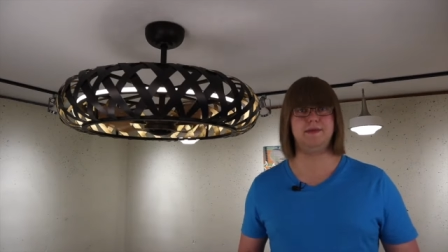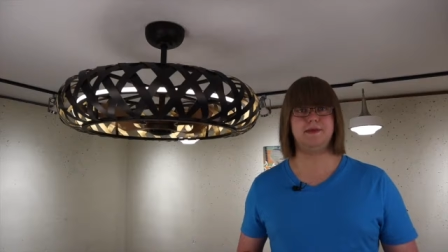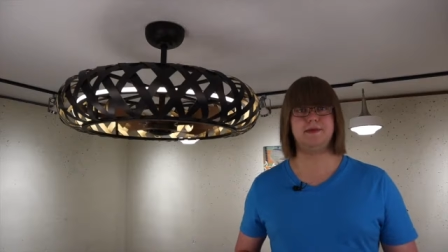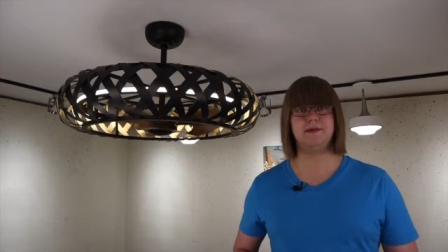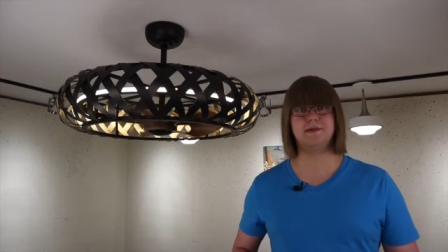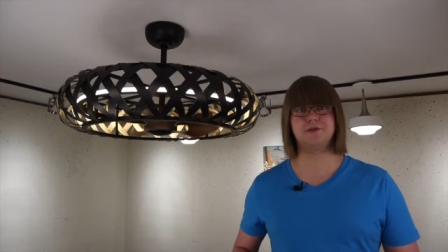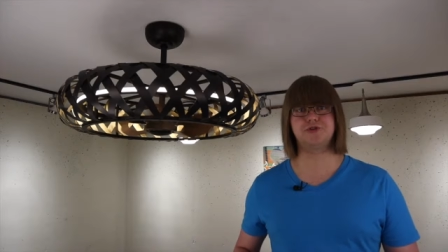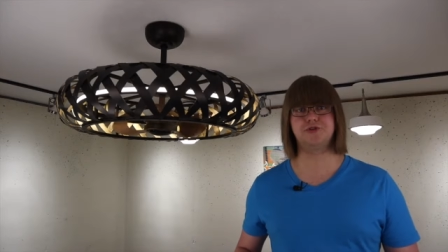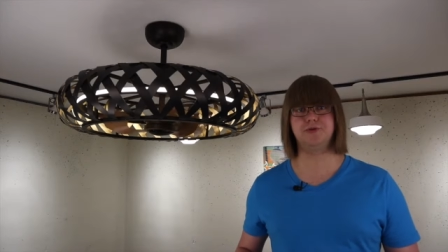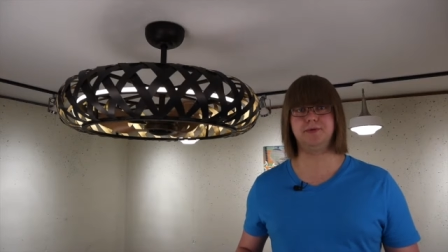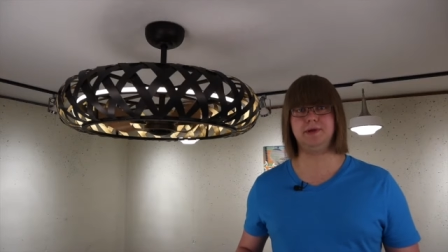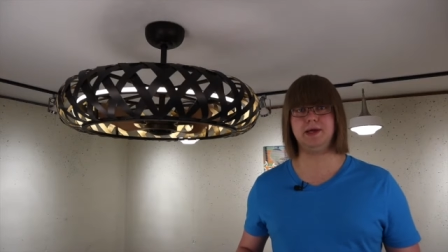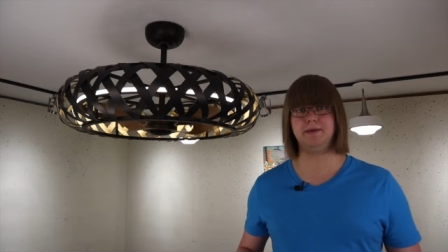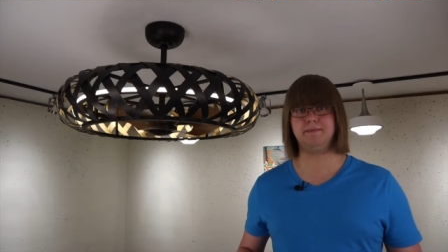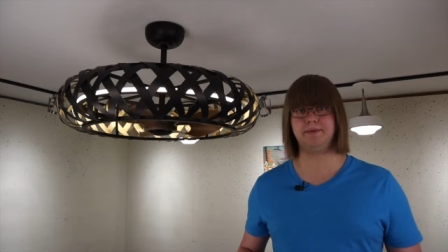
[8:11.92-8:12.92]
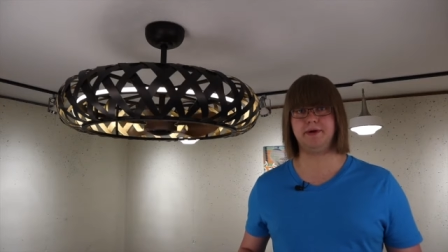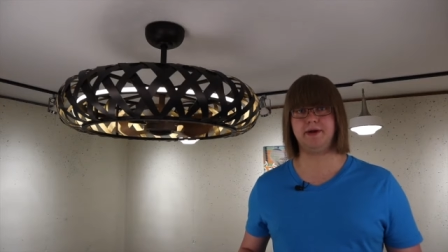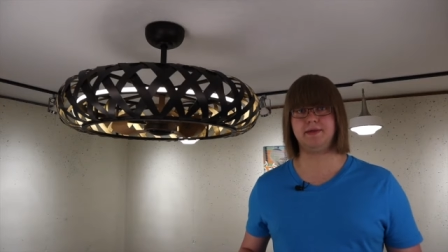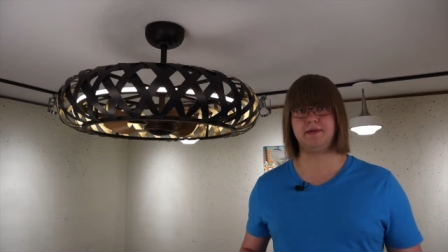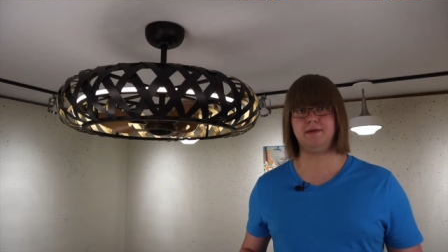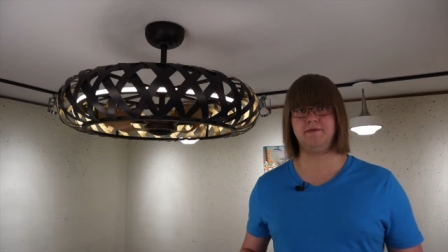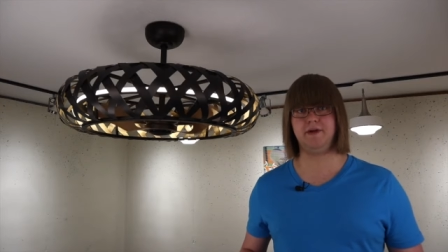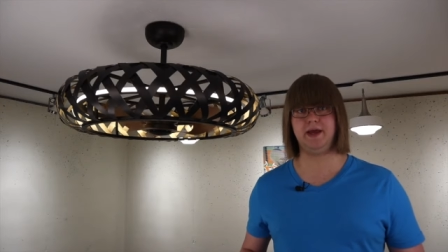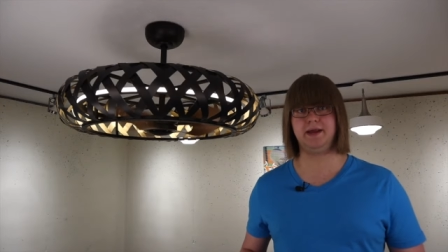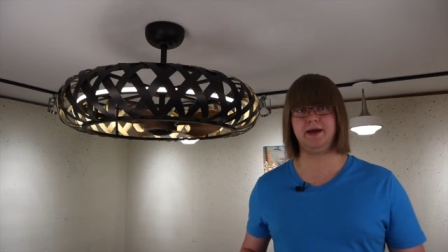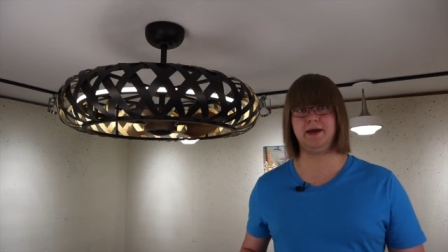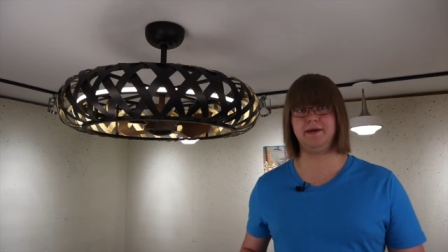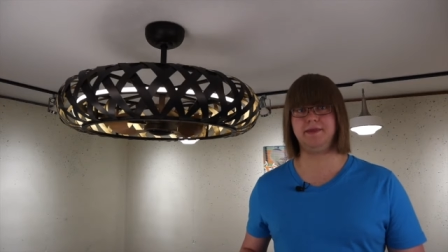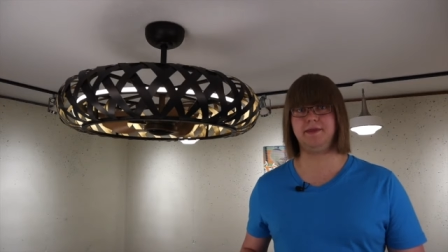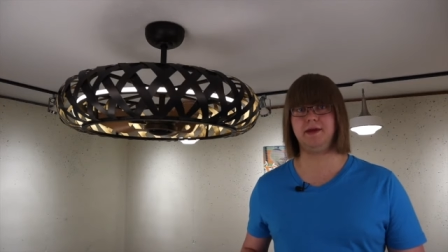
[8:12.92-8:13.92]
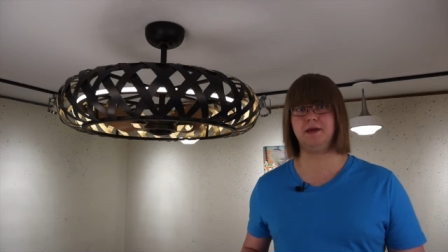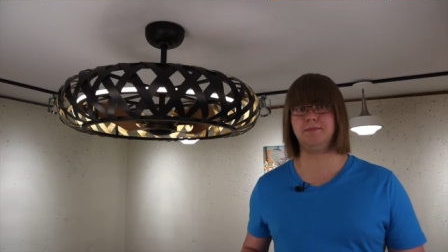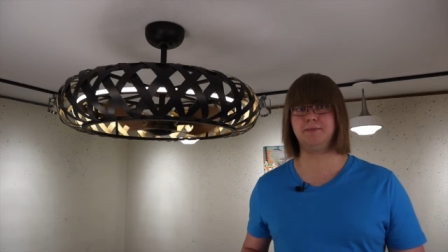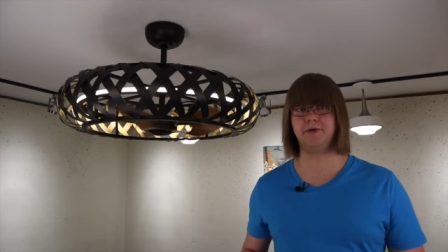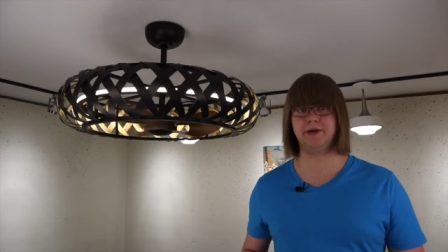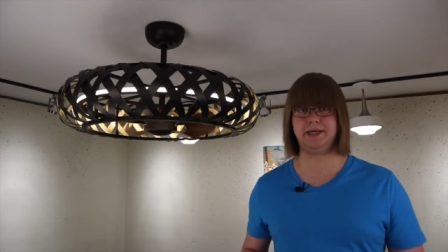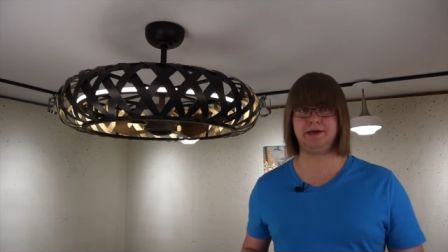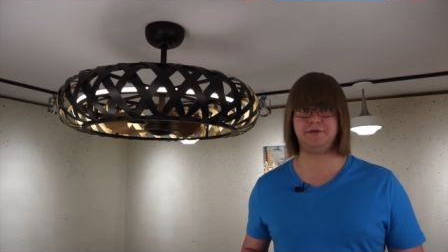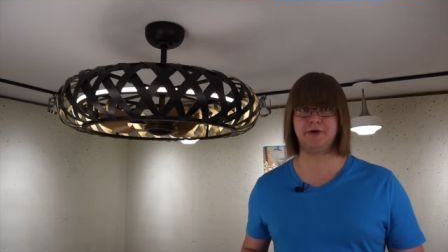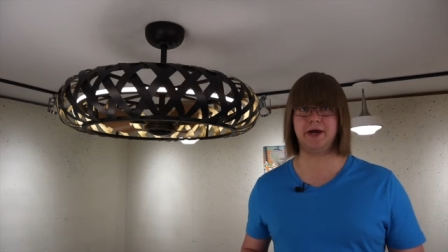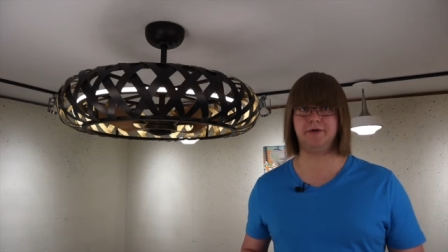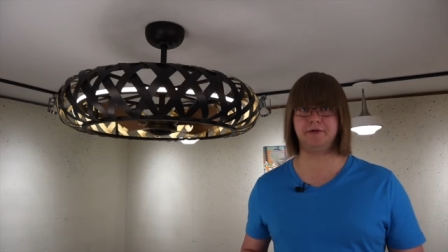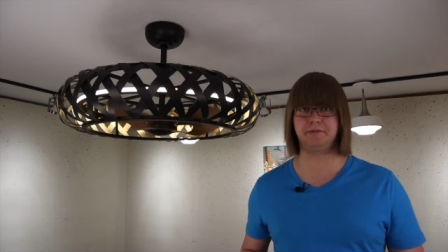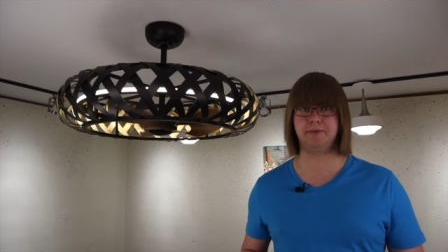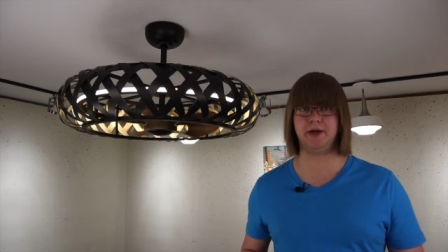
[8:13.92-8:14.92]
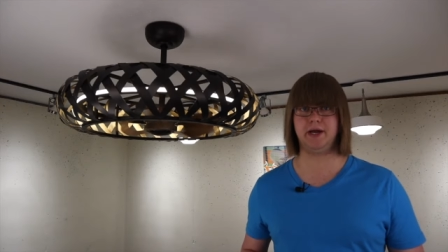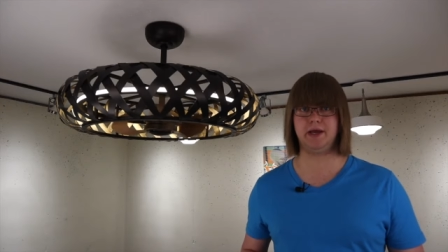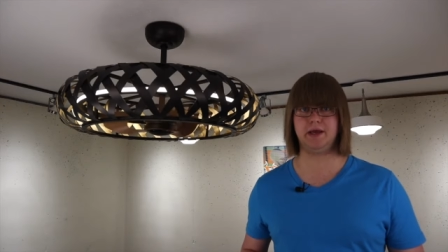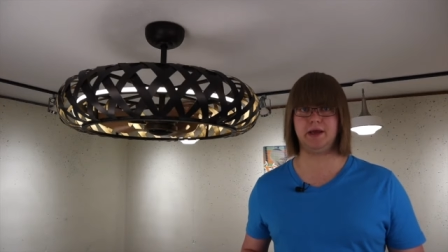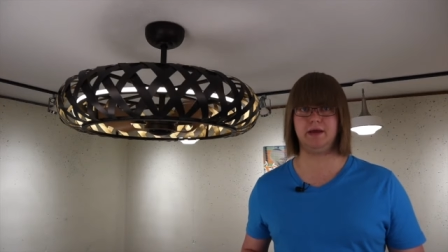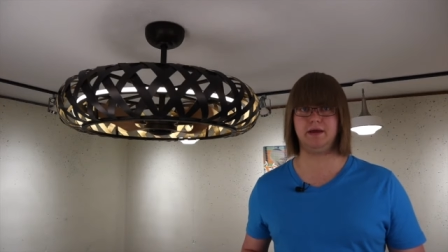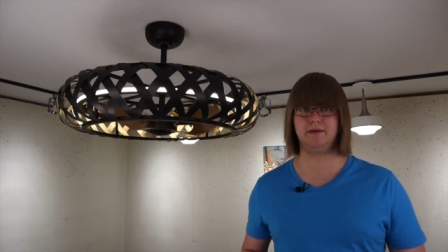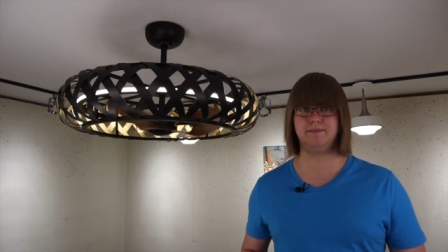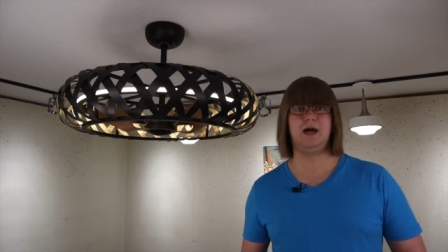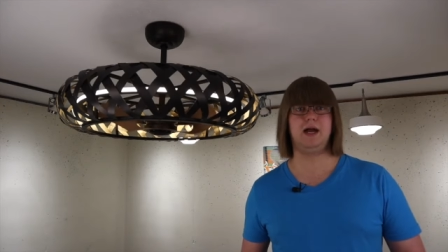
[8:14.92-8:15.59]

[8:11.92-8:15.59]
This is truly impressive, and I think pretty groundbreaking.